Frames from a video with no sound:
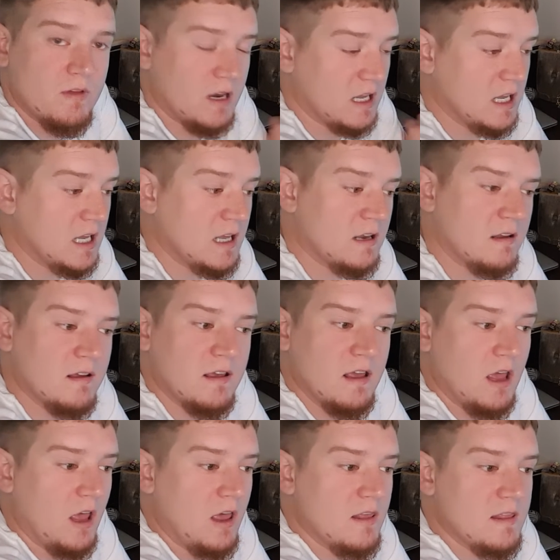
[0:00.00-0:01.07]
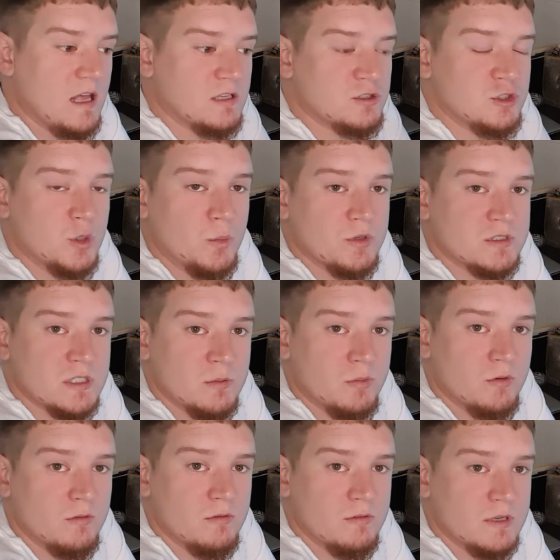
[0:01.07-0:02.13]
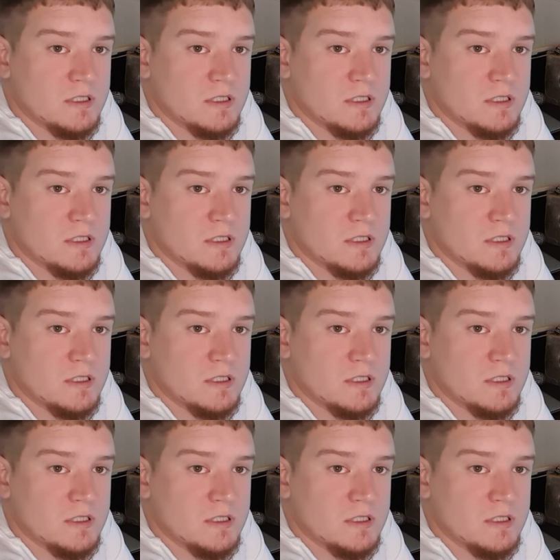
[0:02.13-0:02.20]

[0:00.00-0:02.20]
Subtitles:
And again, that's super simple.